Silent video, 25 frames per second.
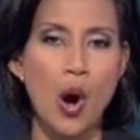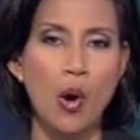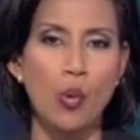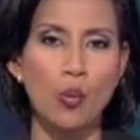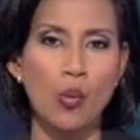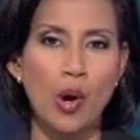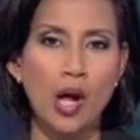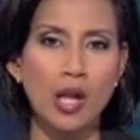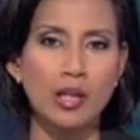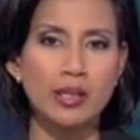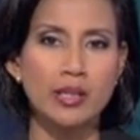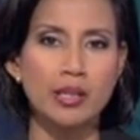
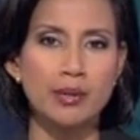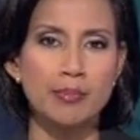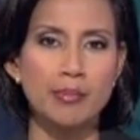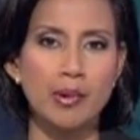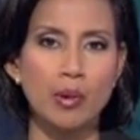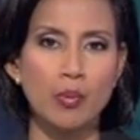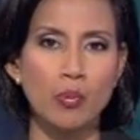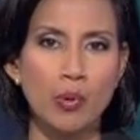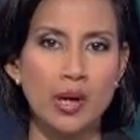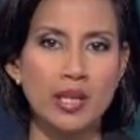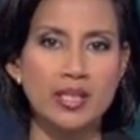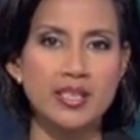Welcome
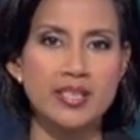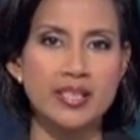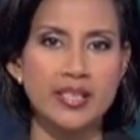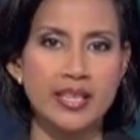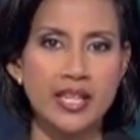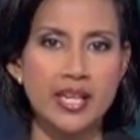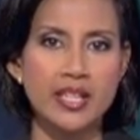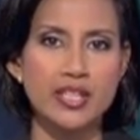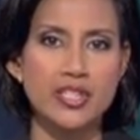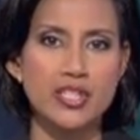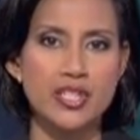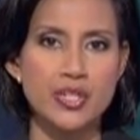once
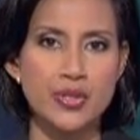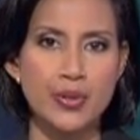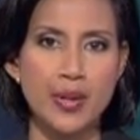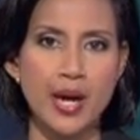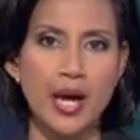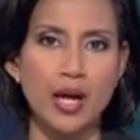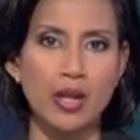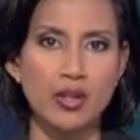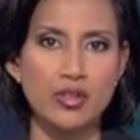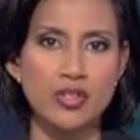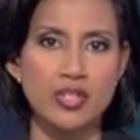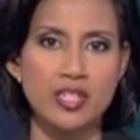again to
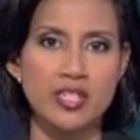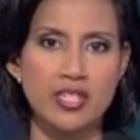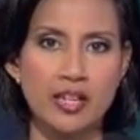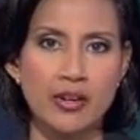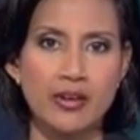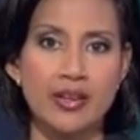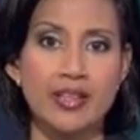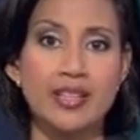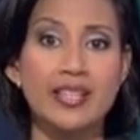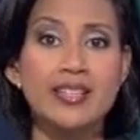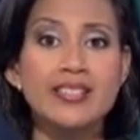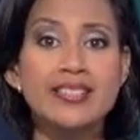Al
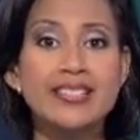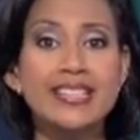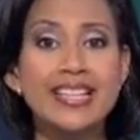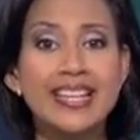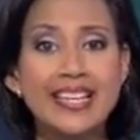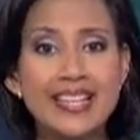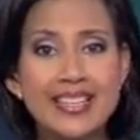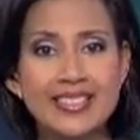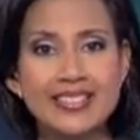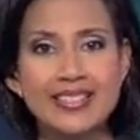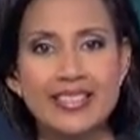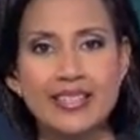Jazeera. This
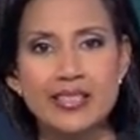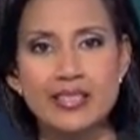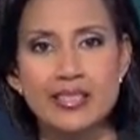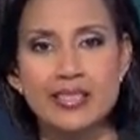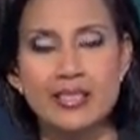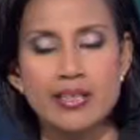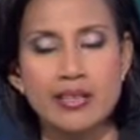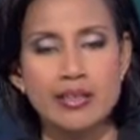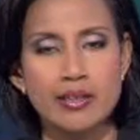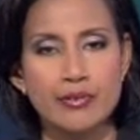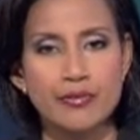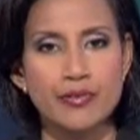
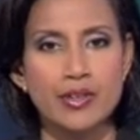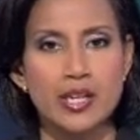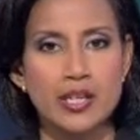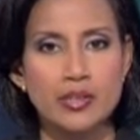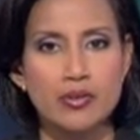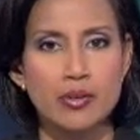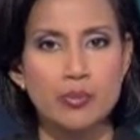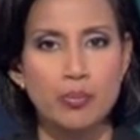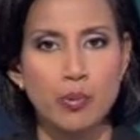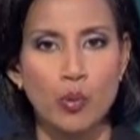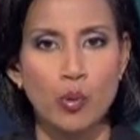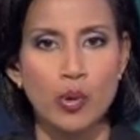isn't the
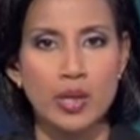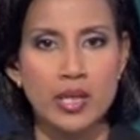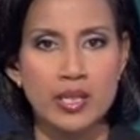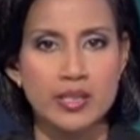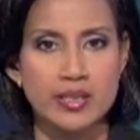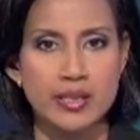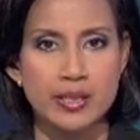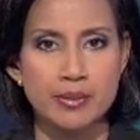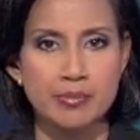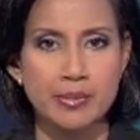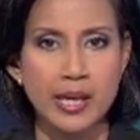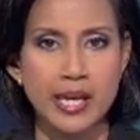first report,
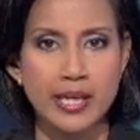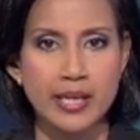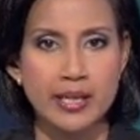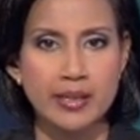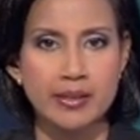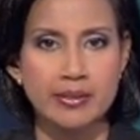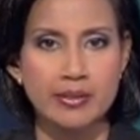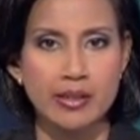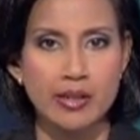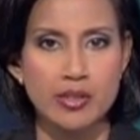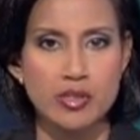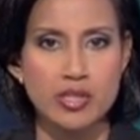is it,
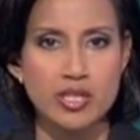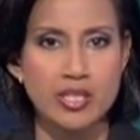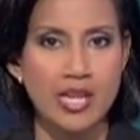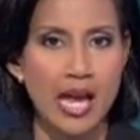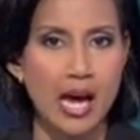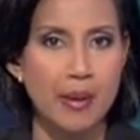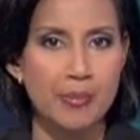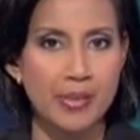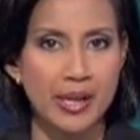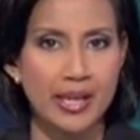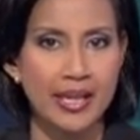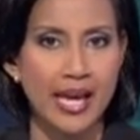making such
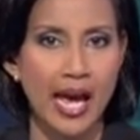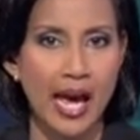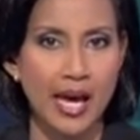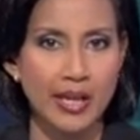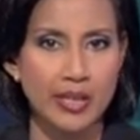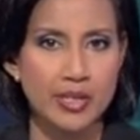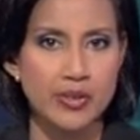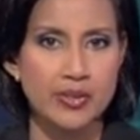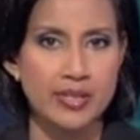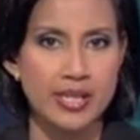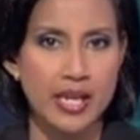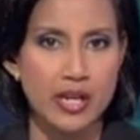damning
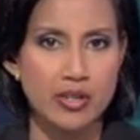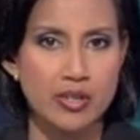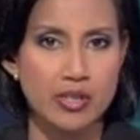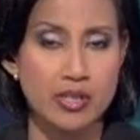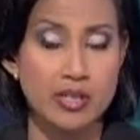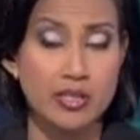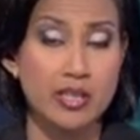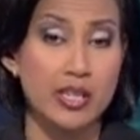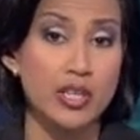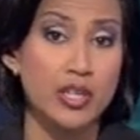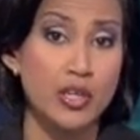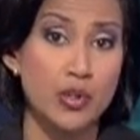
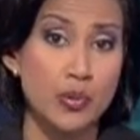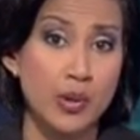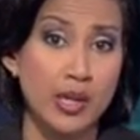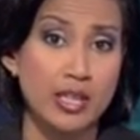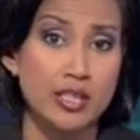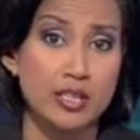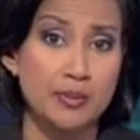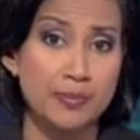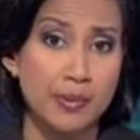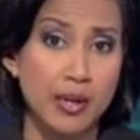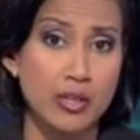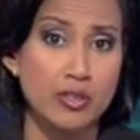accusations? The
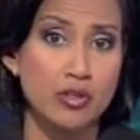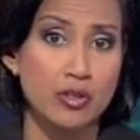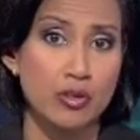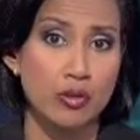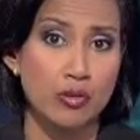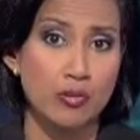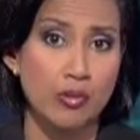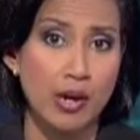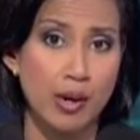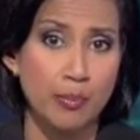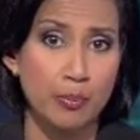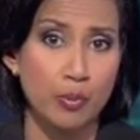UN
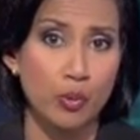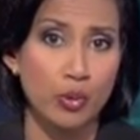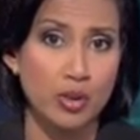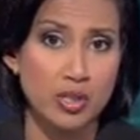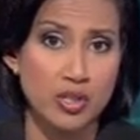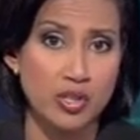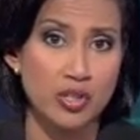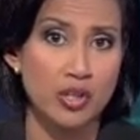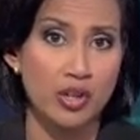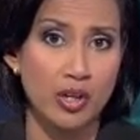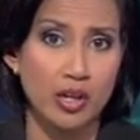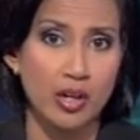Special
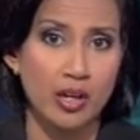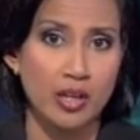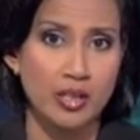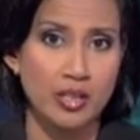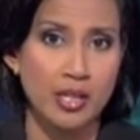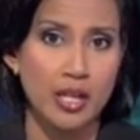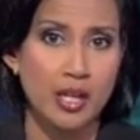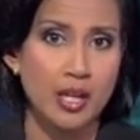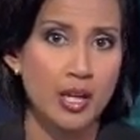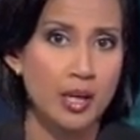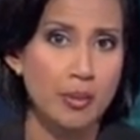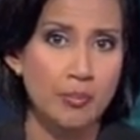Rapporteur
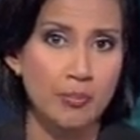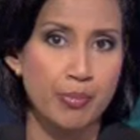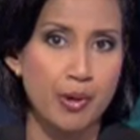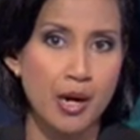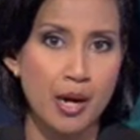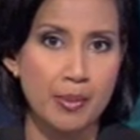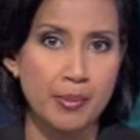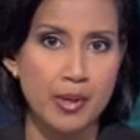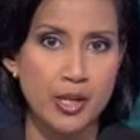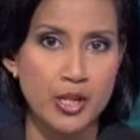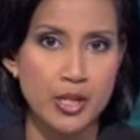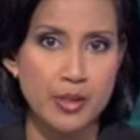on
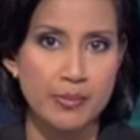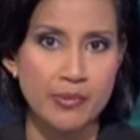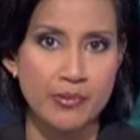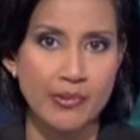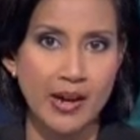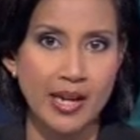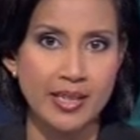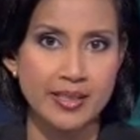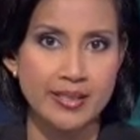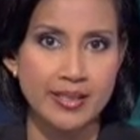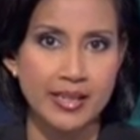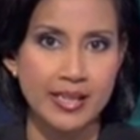Burma human
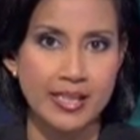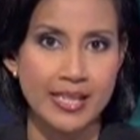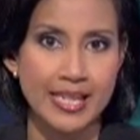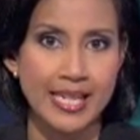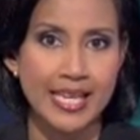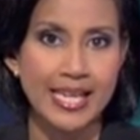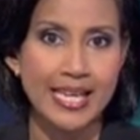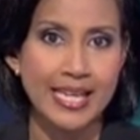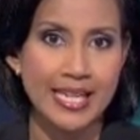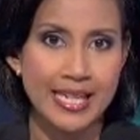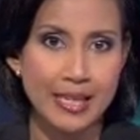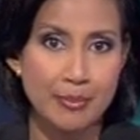rights said
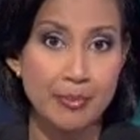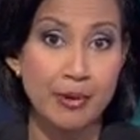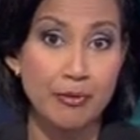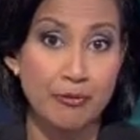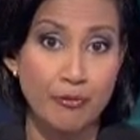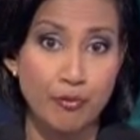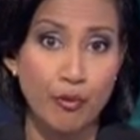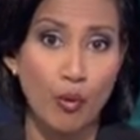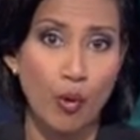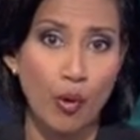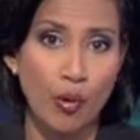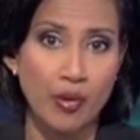
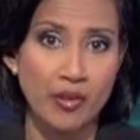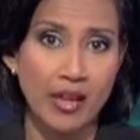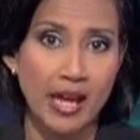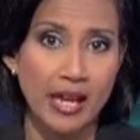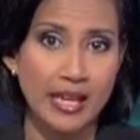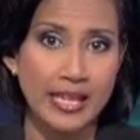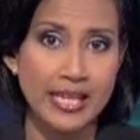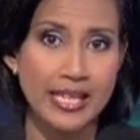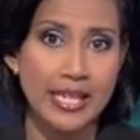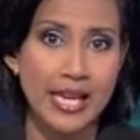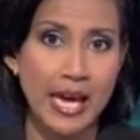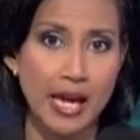before
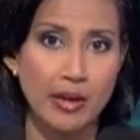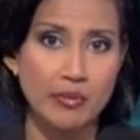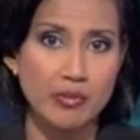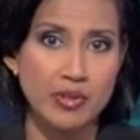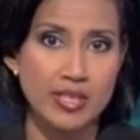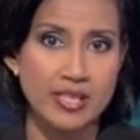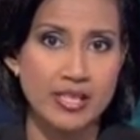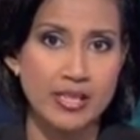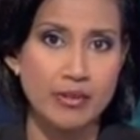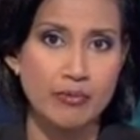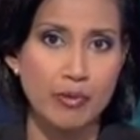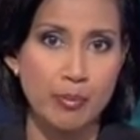that he had
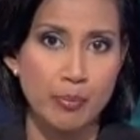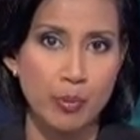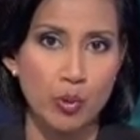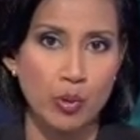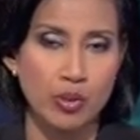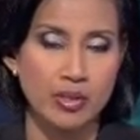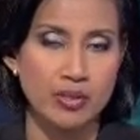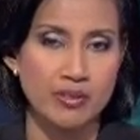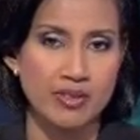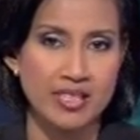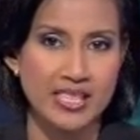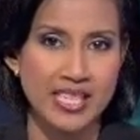received
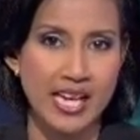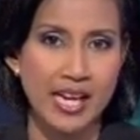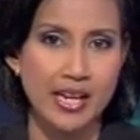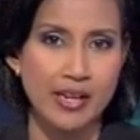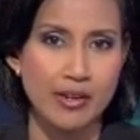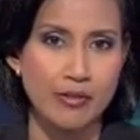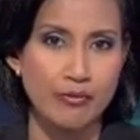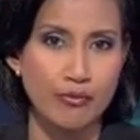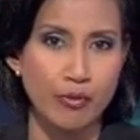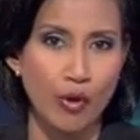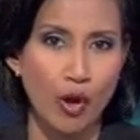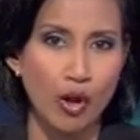reports of state
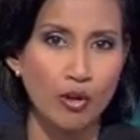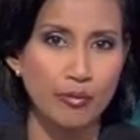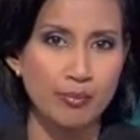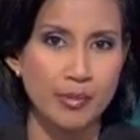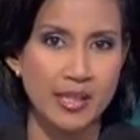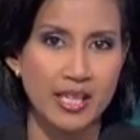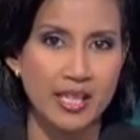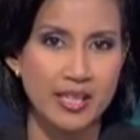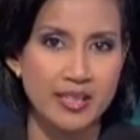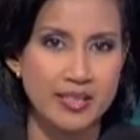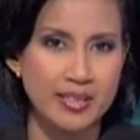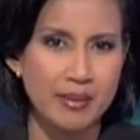
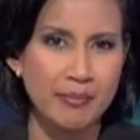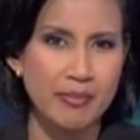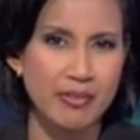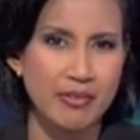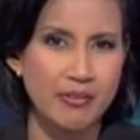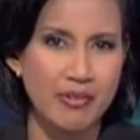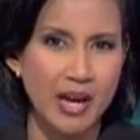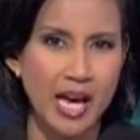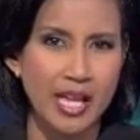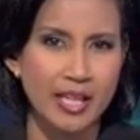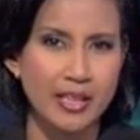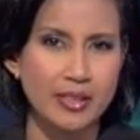involvement in some of
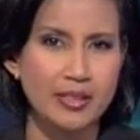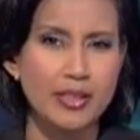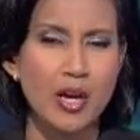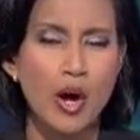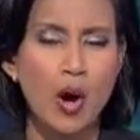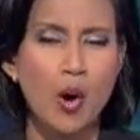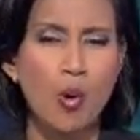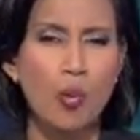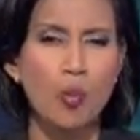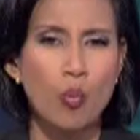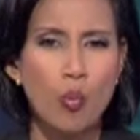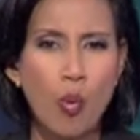the violence.
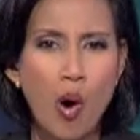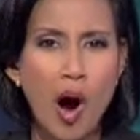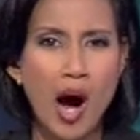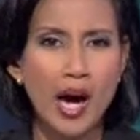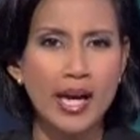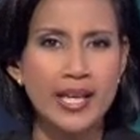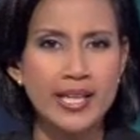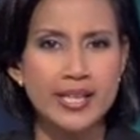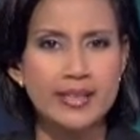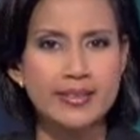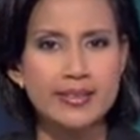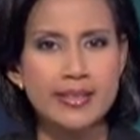
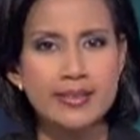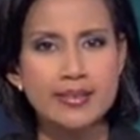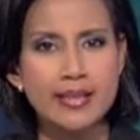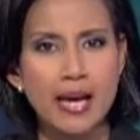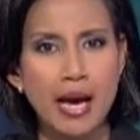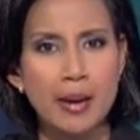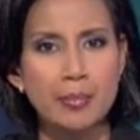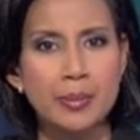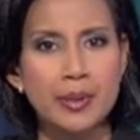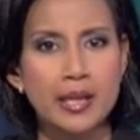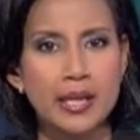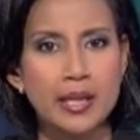Why is this
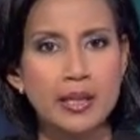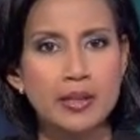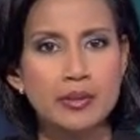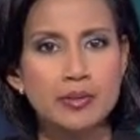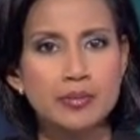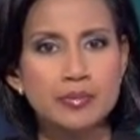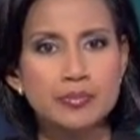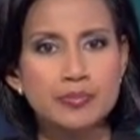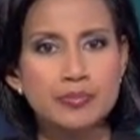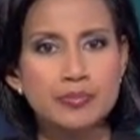happening?